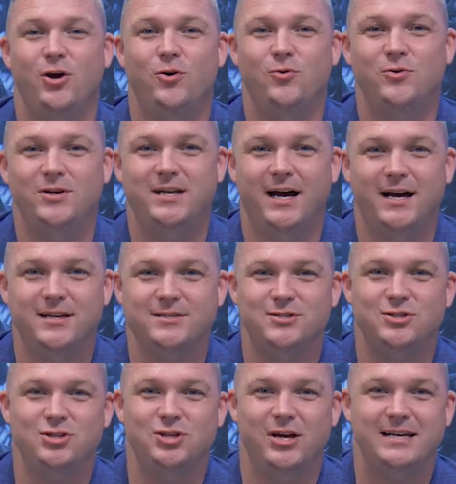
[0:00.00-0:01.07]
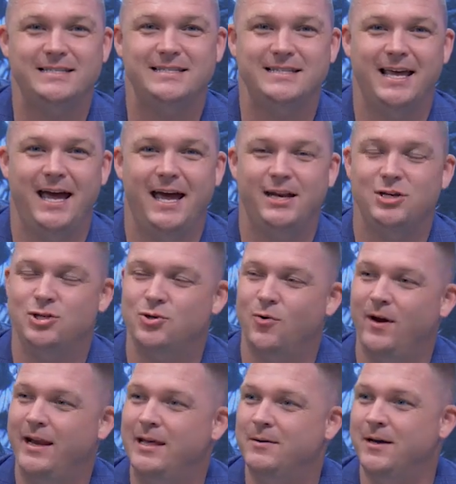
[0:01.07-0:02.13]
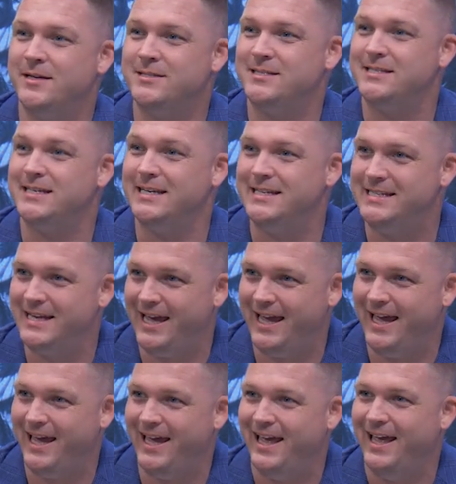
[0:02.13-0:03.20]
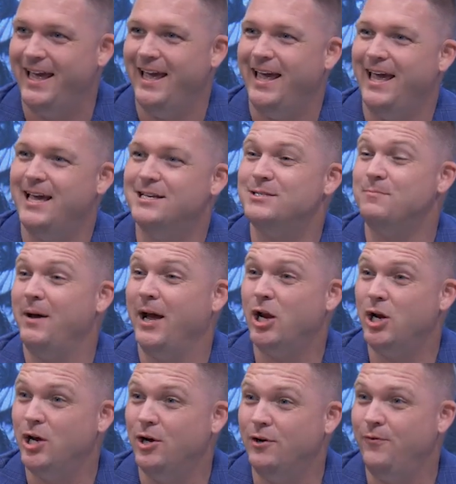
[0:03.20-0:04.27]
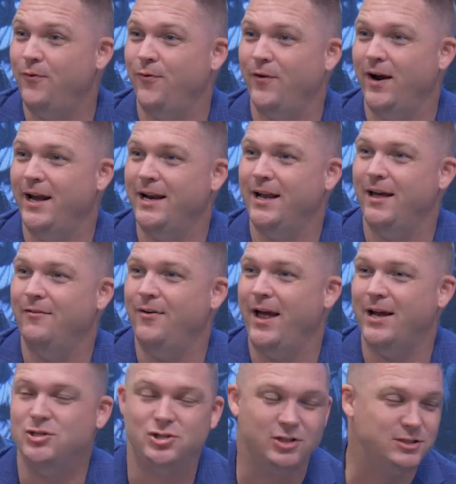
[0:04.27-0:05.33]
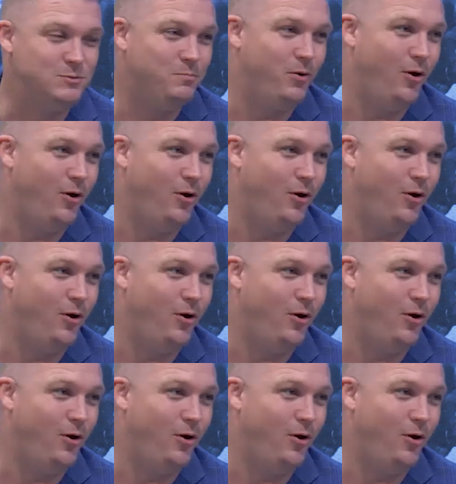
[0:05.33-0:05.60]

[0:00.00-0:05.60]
who does just that. Joining us today is my good friend, evangelist